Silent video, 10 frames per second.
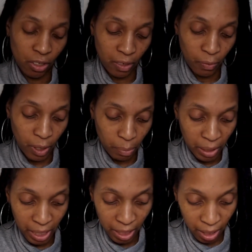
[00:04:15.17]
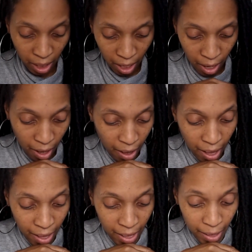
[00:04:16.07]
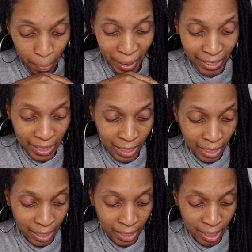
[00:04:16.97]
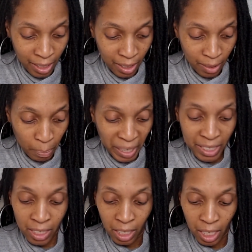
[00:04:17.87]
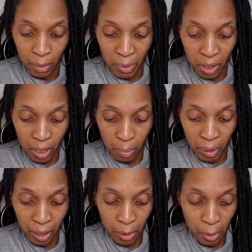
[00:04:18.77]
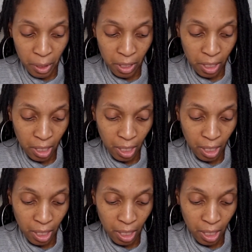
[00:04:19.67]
of what I'm planning. Basically, it's the best times to post